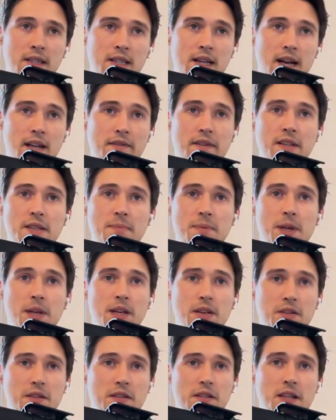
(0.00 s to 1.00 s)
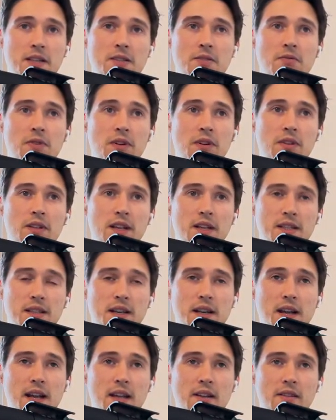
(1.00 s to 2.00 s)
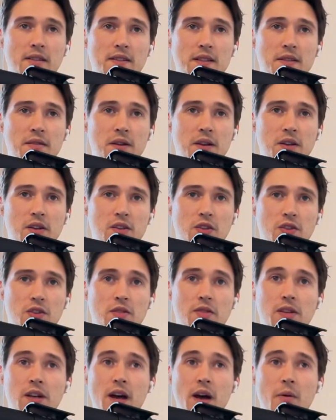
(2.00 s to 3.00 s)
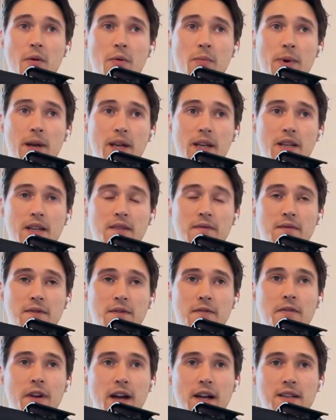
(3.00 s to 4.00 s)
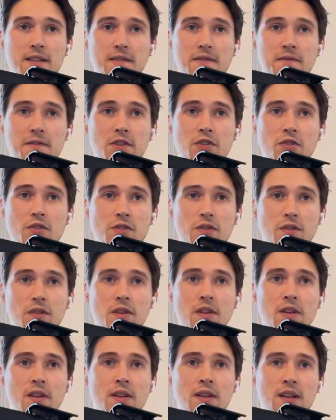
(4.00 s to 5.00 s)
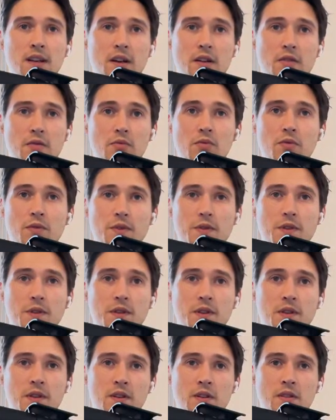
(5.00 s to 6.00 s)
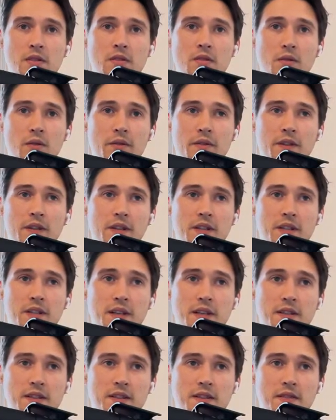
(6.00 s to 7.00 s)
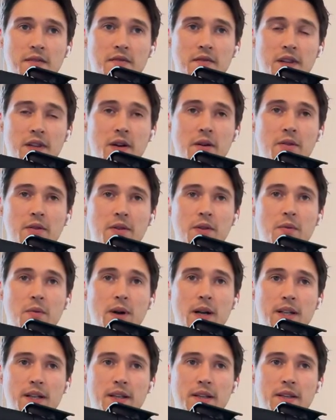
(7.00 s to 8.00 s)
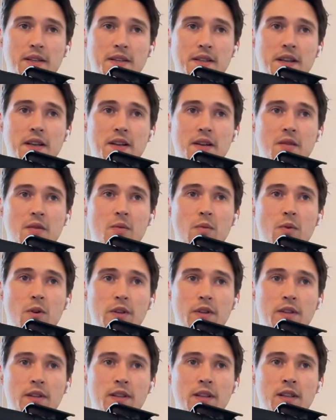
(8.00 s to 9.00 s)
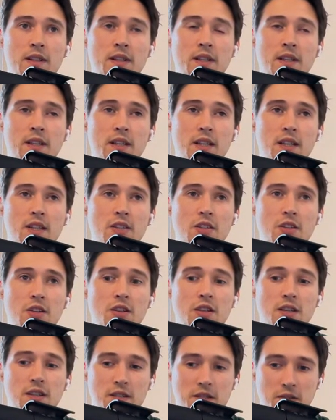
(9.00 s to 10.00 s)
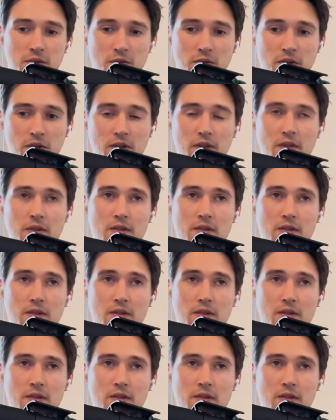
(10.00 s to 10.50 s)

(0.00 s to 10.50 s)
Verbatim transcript: Advanced beginners starts to recognize and handle situations not covered by given facts, features, and rules, context sensitive, without quite understanding what he she is doing.